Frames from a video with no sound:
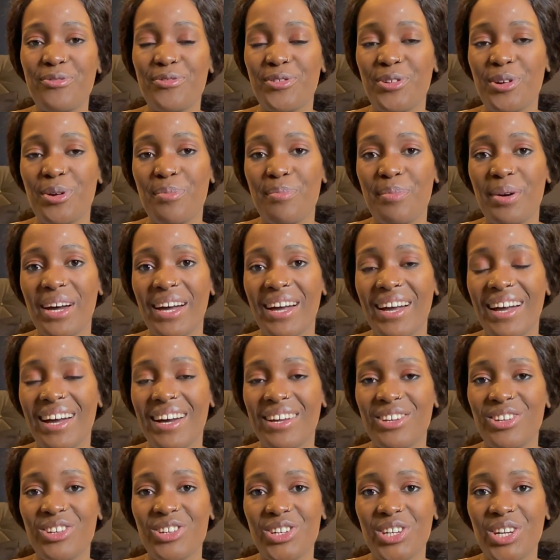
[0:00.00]
from a
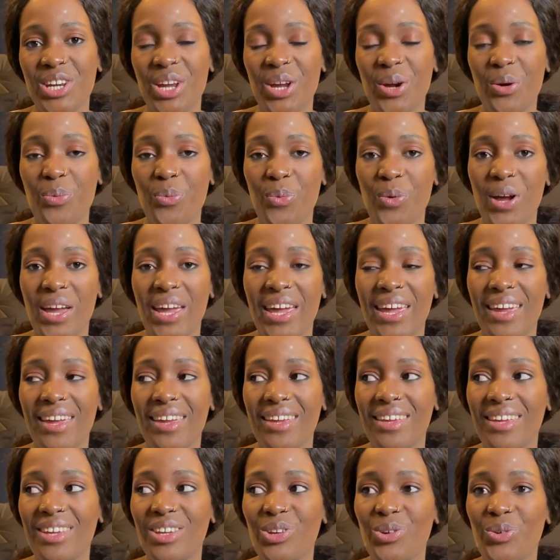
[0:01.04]
country
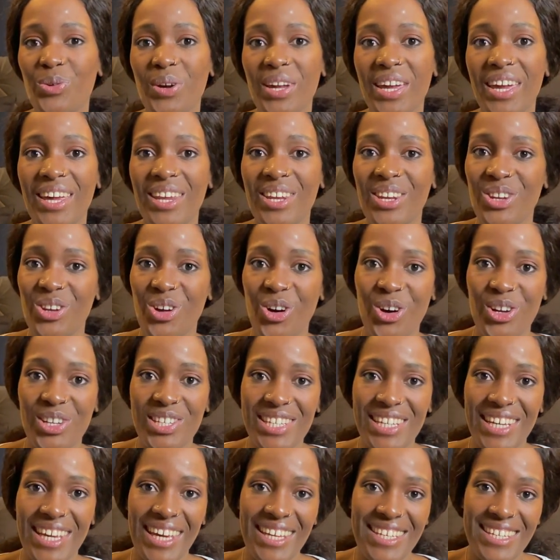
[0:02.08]
where you
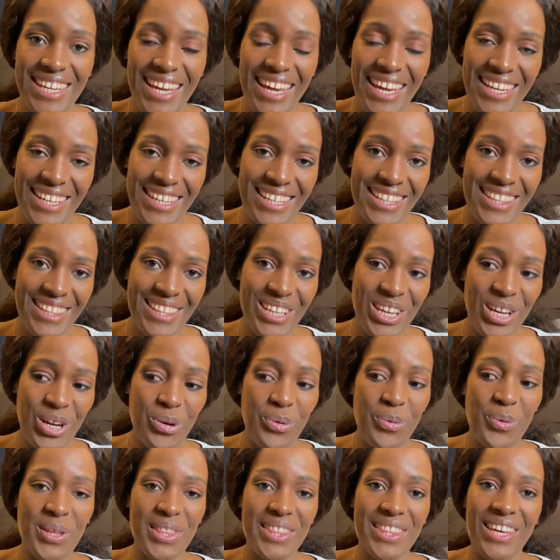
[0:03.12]
cannot get
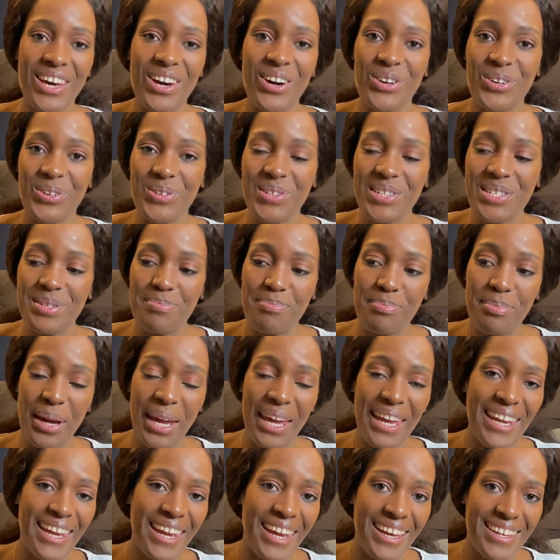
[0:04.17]
anything without
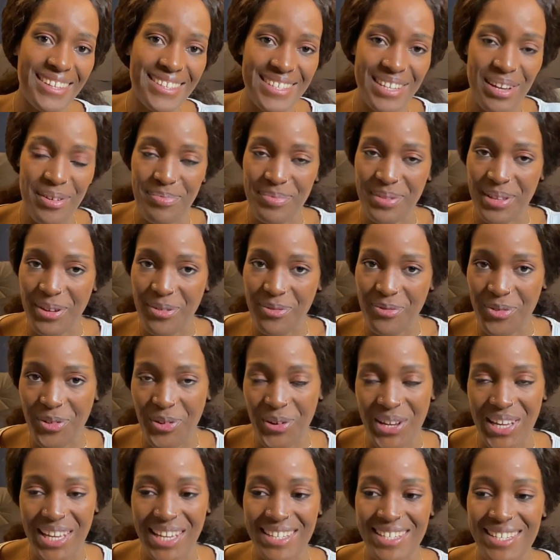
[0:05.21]
paying something
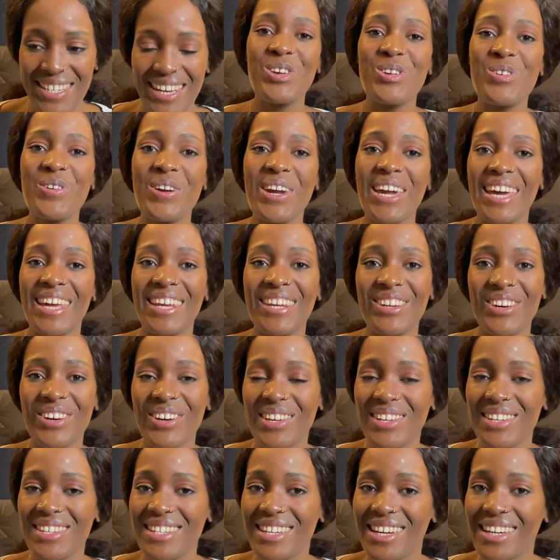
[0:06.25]
for it. You
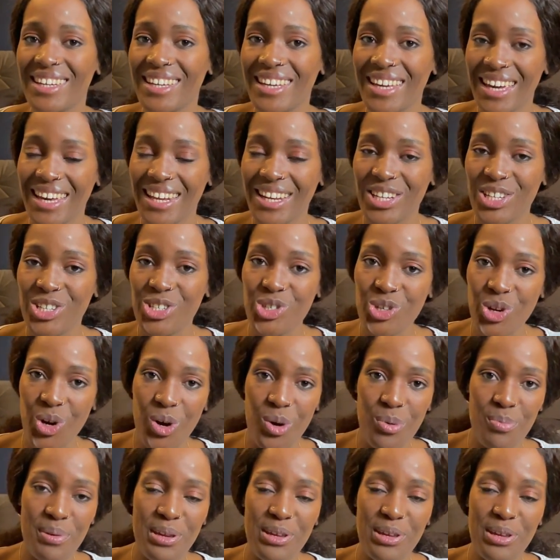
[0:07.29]
cannot get a job